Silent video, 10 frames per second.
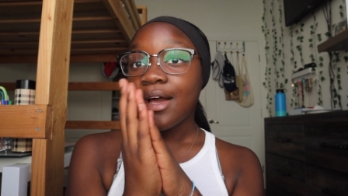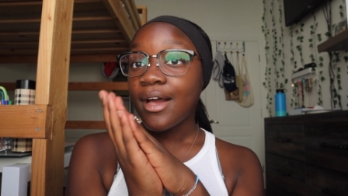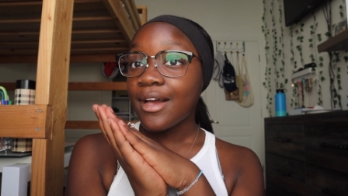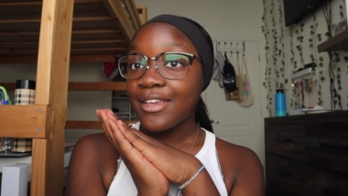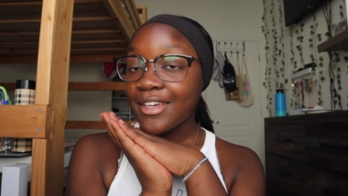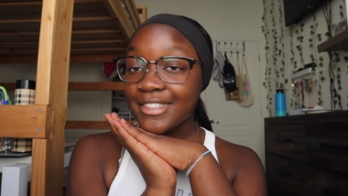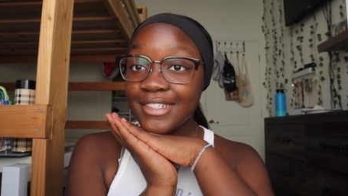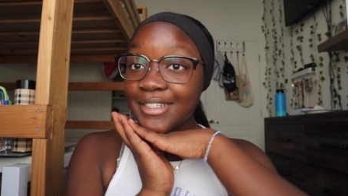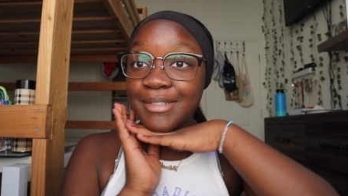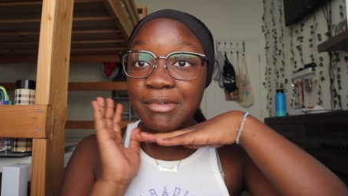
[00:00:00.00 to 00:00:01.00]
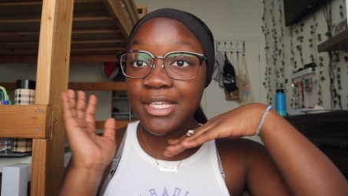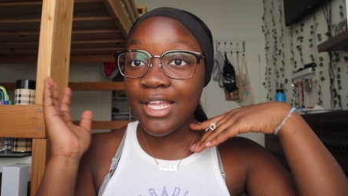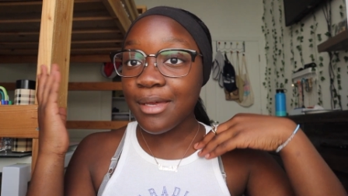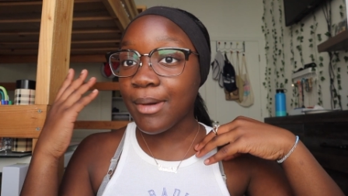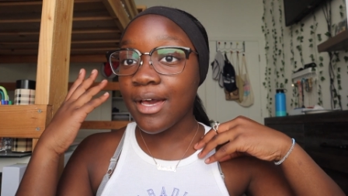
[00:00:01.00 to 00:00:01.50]
yeah, you guys are gonna meet
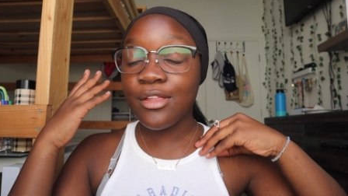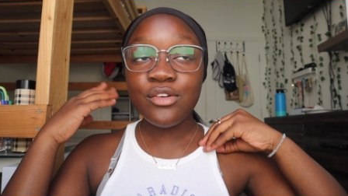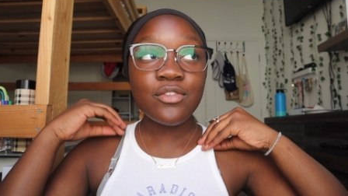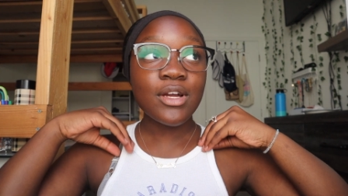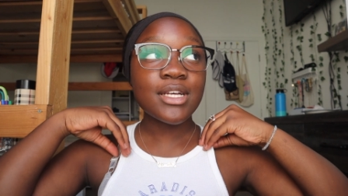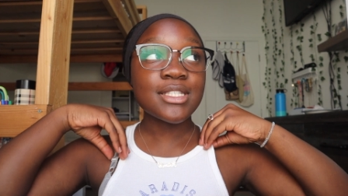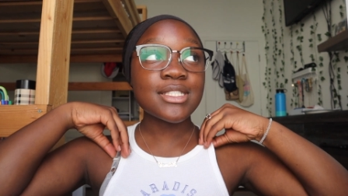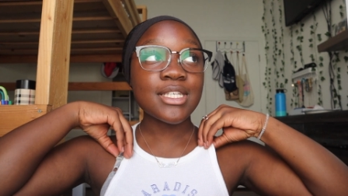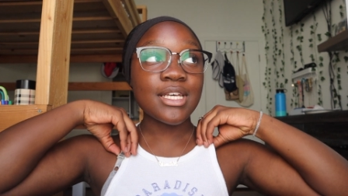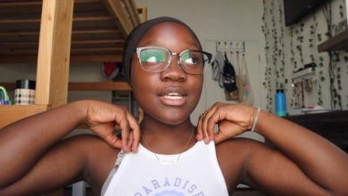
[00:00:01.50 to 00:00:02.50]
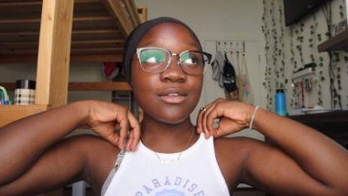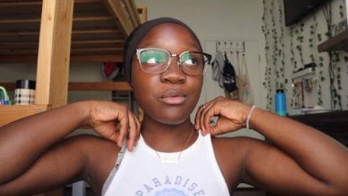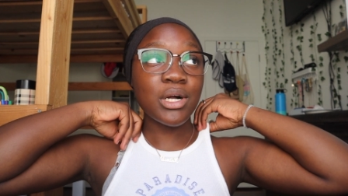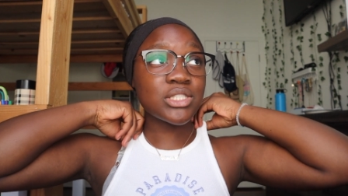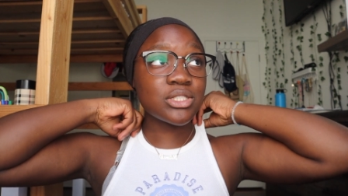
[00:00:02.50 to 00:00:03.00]
like my other friends
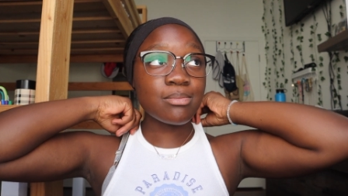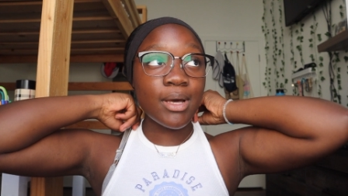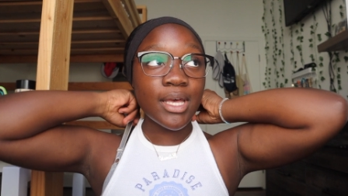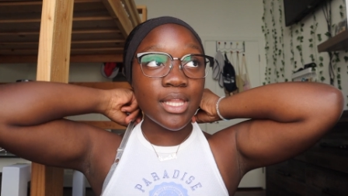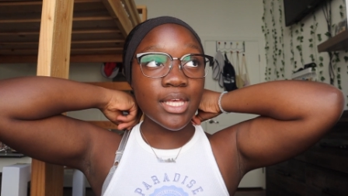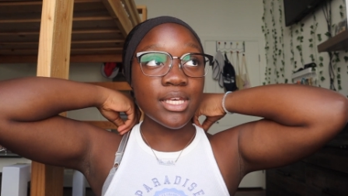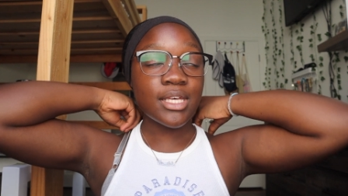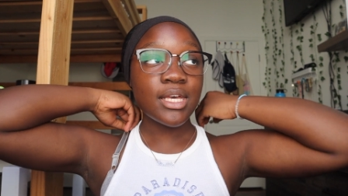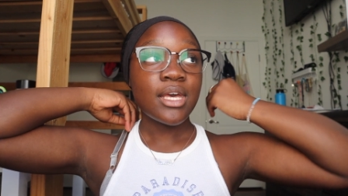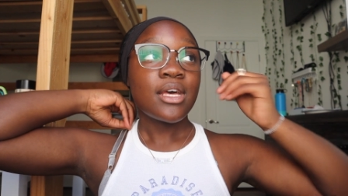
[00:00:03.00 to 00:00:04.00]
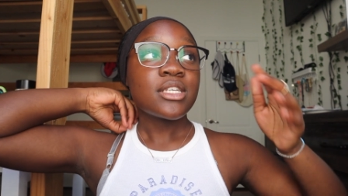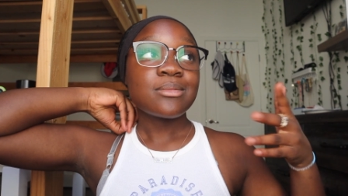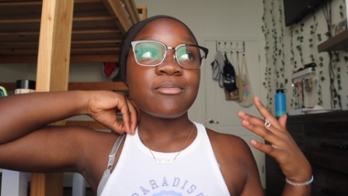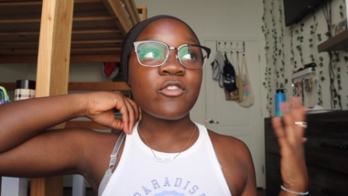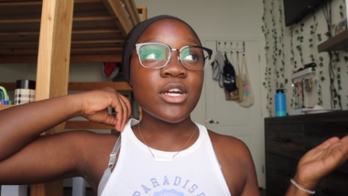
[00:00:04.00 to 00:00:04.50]
and watch my like
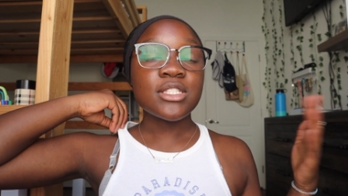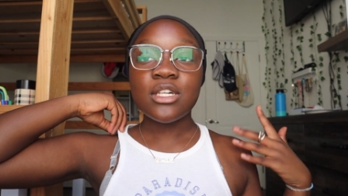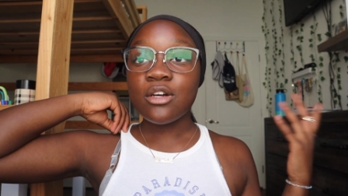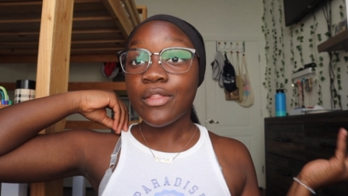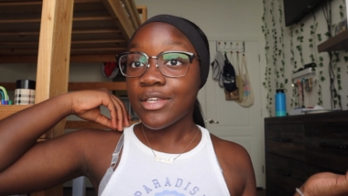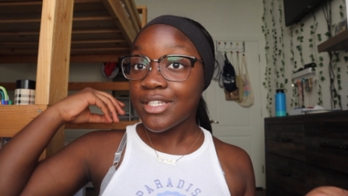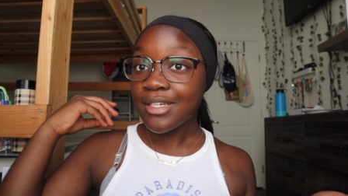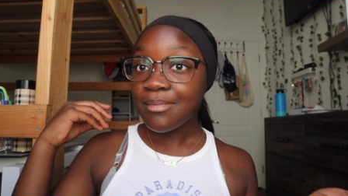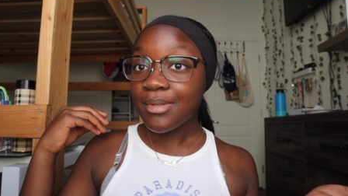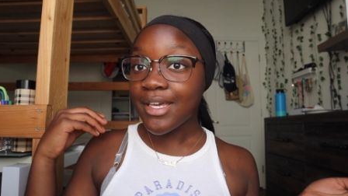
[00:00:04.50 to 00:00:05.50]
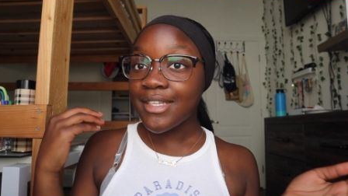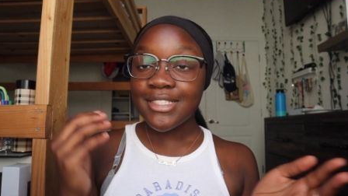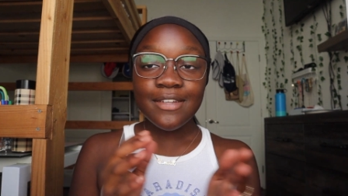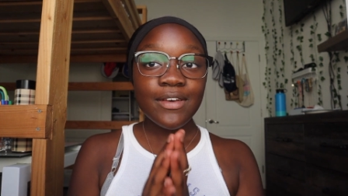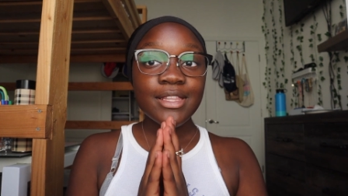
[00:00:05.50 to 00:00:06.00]
friends that are on the team play and
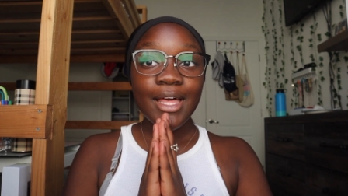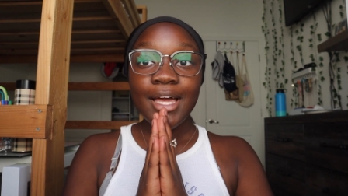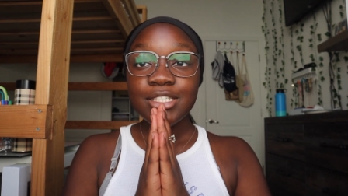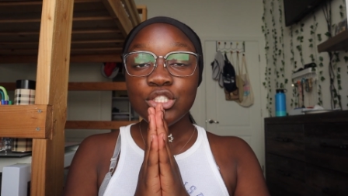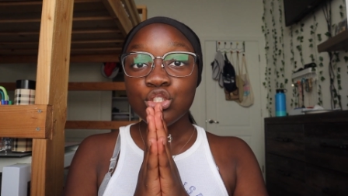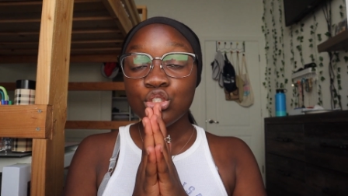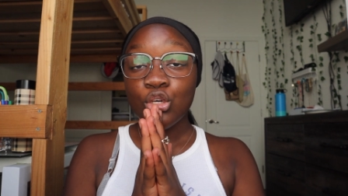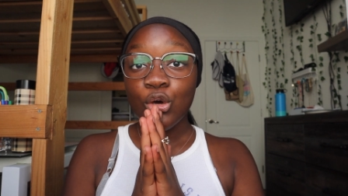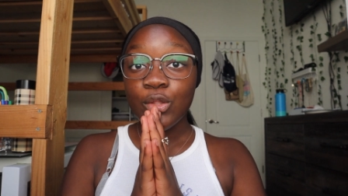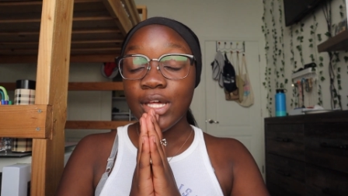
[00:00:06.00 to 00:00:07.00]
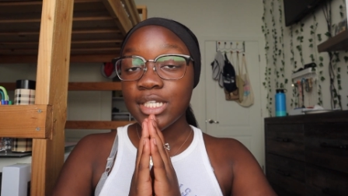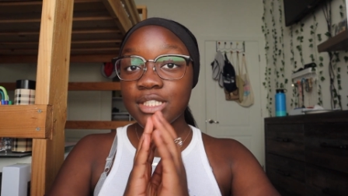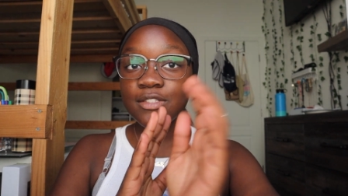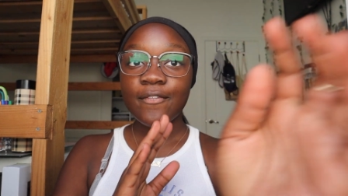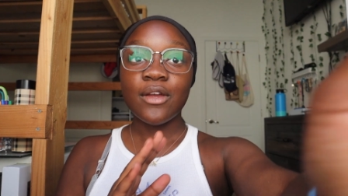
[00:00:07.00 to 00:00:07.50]
stuff like that. So that
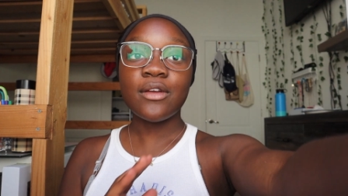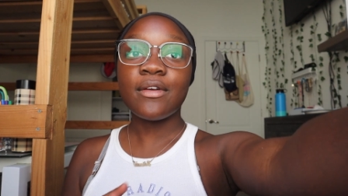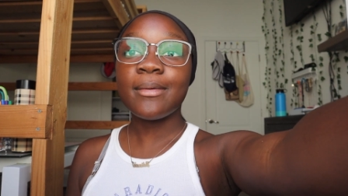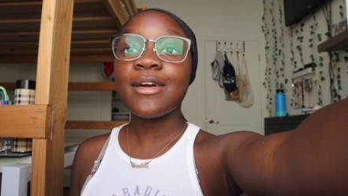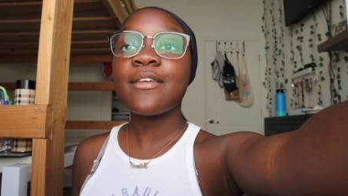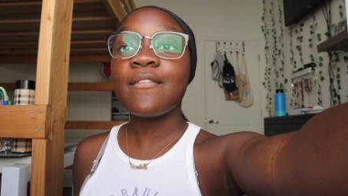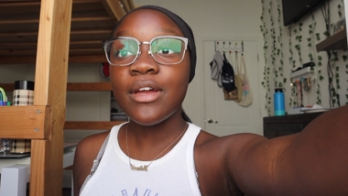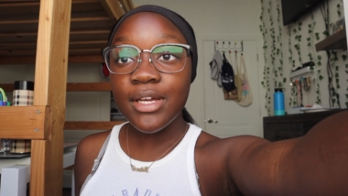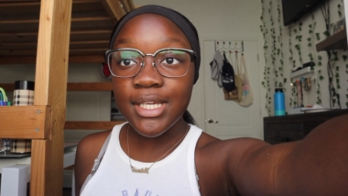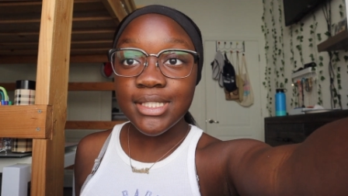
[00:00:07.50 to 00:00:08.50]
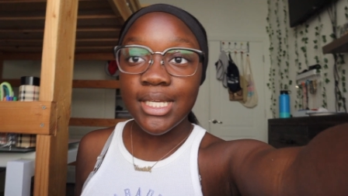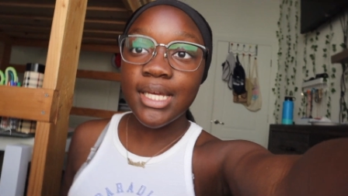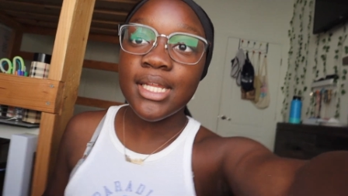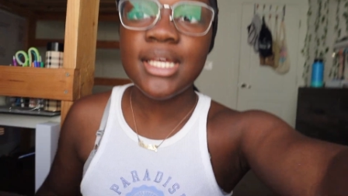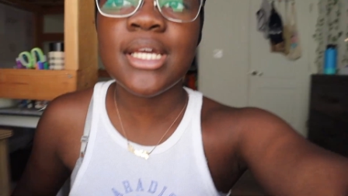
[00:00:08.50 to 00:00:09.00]
is very, very, very
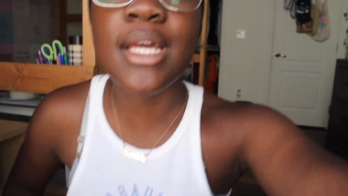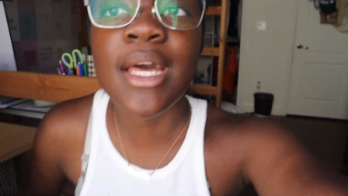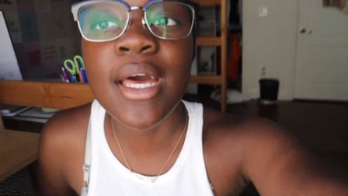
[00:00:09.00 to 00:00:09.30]
exciting.